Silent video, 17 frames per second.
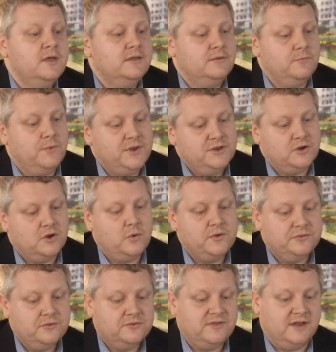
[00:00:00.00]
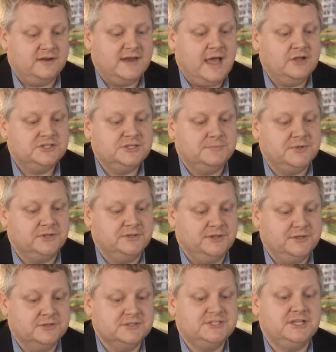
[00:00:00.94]
when you're going through technology
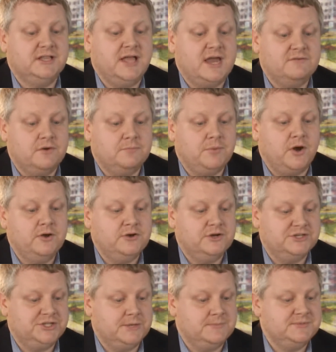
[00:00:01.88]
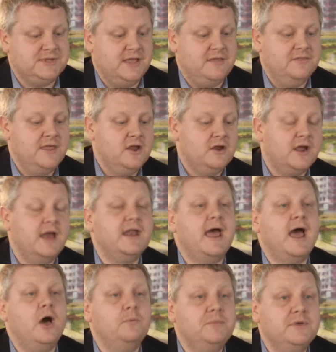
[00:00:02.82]
building, you'll see a lot of our partnerships, and they're kind of
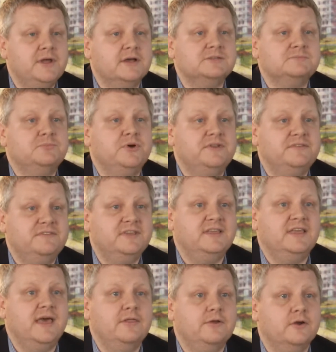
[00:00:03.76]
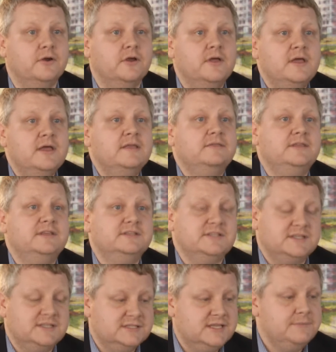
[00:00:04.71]
helping us put together these
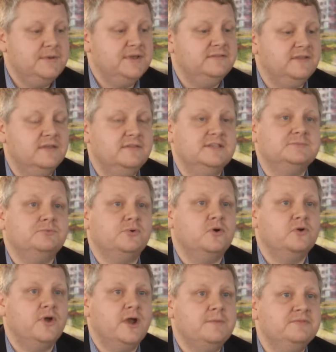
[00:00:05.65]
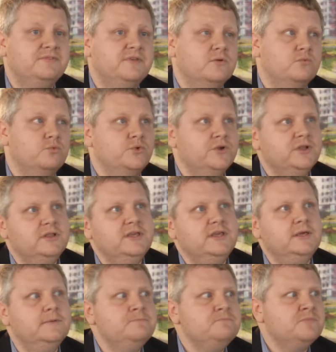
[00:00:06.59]
exhibits and these programs that
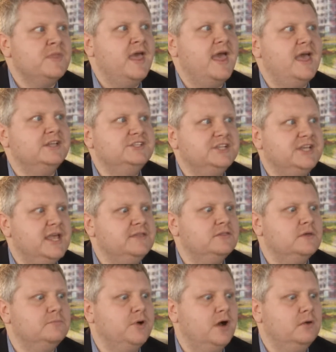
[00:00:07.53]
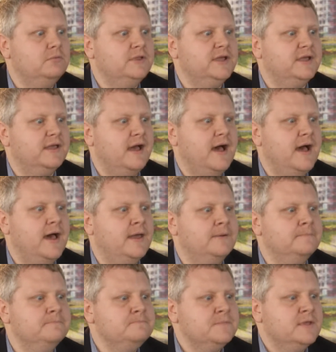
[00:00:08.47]
really educate the public
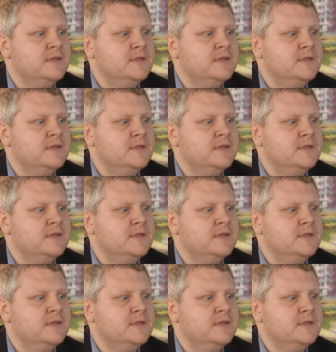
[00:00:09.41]
on